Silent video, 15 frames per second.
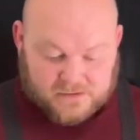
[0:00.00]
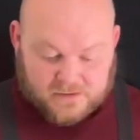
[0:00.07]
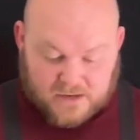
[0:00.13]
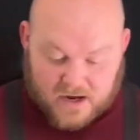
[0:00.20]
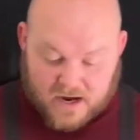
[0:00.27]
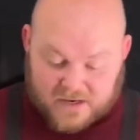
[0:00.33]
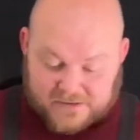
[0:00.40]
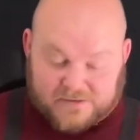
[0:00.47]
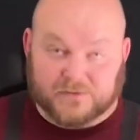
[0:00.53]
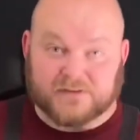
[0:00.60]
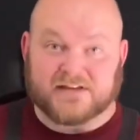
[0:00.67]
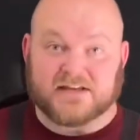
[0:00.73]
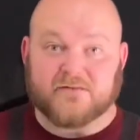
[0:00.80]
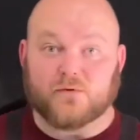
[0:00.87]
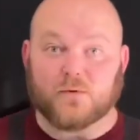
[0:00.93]
All right, so the
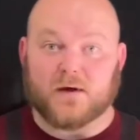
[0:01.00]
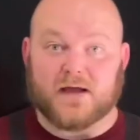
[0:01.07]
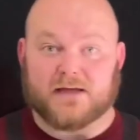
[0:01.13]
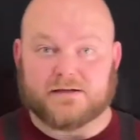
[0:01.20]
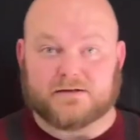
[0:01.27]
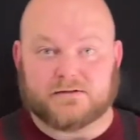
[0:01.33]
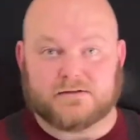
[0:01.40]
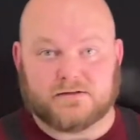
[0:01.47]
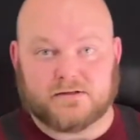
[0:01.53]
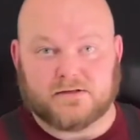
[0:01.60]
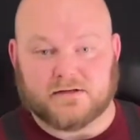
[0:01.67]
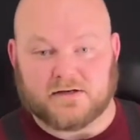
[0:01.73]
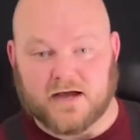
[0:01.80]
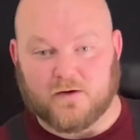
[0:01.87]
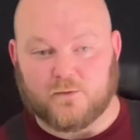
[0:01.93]
giveaway.
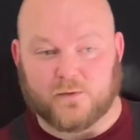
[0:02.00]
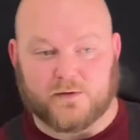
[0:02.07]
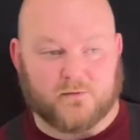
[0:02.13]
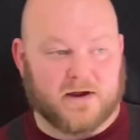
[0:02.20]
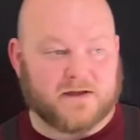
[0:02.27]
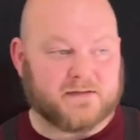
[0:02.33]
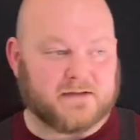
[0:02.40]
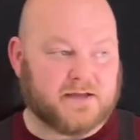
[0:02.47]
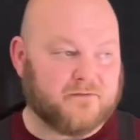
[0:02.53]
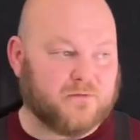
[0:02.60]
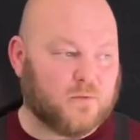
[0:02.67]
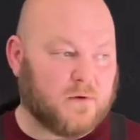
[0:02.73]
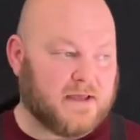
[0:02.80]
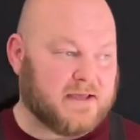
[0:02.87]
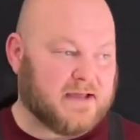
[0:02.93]
Now we ran the
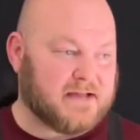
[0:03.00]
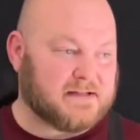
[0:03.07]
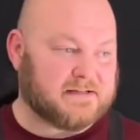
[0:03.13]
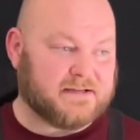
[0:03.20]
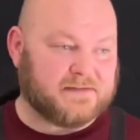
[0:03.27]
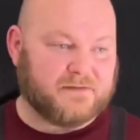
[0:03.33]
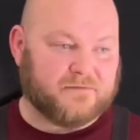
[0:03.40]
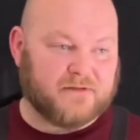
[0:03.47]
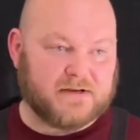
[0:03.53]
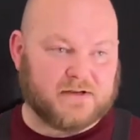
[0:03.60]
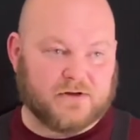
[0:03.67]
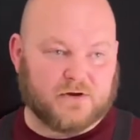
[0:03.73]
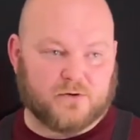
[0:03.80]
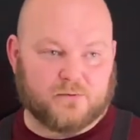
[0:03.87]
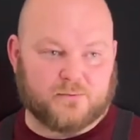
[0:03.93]
giveaway. I did the
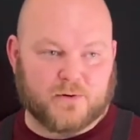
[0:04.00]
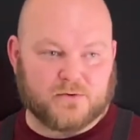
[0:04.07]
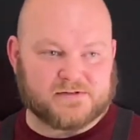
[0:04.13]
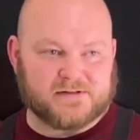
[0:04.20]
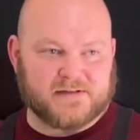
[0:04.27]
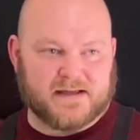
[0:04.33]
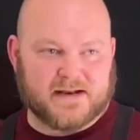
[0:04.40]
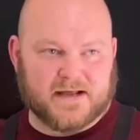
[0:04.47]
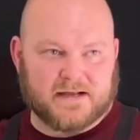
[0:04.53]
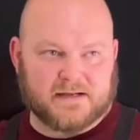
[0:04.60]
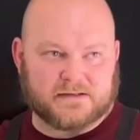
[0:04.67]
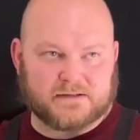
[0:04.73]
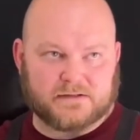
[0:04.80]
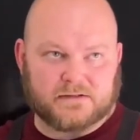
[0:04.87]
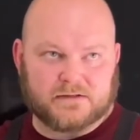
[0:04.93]
video, posted that
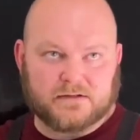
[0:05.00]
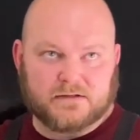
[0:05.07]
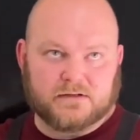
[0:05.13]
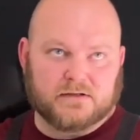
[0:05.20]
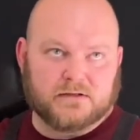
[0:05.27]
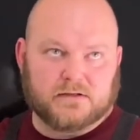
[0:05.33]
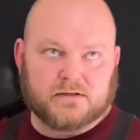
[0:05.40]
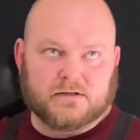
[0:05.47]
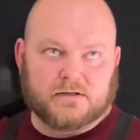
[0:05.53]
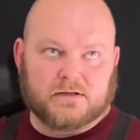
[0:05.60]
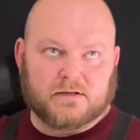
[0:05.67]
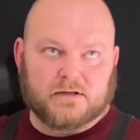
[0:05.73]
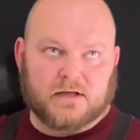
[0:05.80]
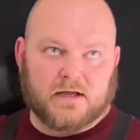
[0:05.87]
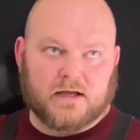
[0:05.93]
on
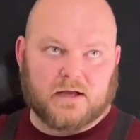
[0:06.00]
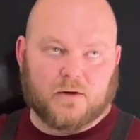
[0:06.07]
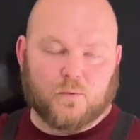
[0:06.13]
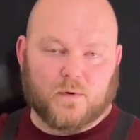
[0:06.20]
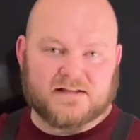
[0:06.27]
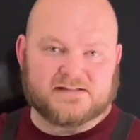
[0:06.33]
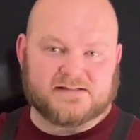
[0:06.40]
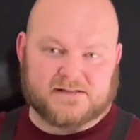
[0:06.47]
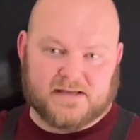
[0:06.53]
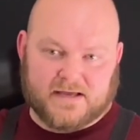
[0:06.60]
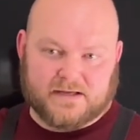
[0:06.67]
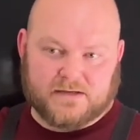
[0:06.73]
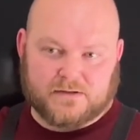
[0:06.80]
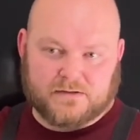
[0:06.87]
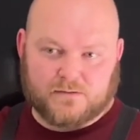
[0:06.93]

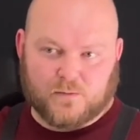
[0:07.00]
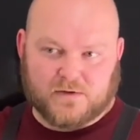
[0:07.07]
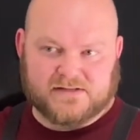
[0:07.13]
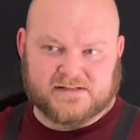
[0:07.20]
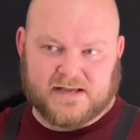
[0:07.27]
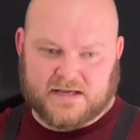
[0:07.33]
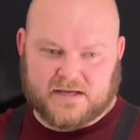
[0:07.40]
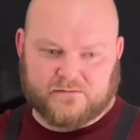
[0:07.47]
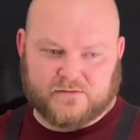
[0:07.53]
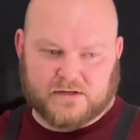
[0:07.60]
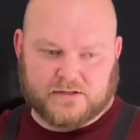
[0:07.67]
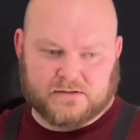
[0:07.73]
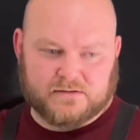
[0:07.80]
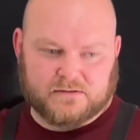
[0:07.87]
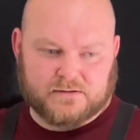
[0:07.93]
Wednesday
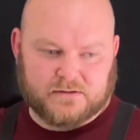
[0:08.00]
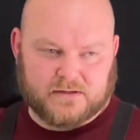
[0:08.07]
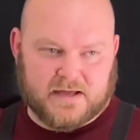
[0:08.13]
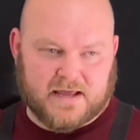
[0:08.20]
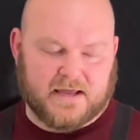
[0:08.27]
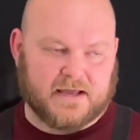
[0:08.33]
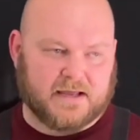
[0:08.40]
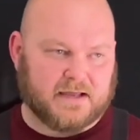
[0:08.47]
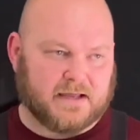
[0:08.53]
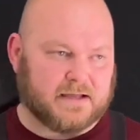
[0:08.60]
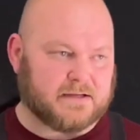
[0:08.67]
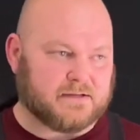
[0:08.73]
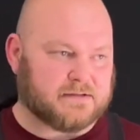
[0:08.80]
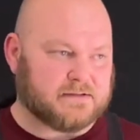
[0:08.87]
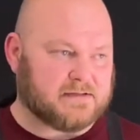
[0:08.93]
evening,
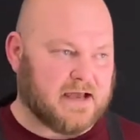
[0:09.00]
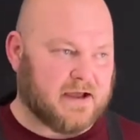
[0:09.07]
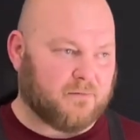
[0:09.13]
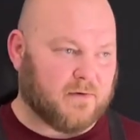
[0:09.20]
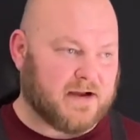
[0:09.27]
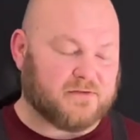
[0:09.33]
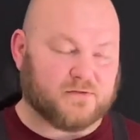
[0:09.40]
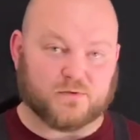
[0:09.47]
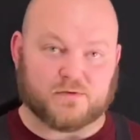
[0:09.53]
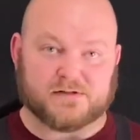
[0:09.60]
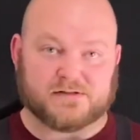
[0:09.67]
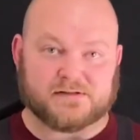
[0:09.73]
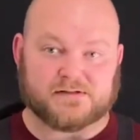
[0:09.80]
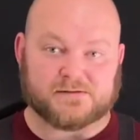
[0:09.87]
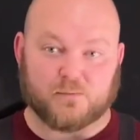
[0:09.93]
and I ran it through
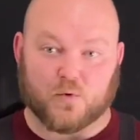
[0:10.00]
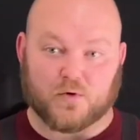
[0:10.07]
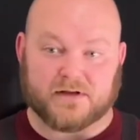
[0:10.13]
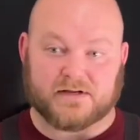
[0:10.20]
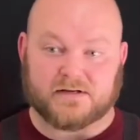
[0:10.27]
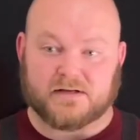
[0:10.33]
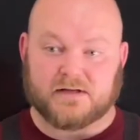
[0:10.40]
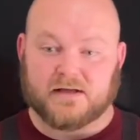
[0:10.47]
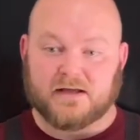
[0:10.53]
this morning.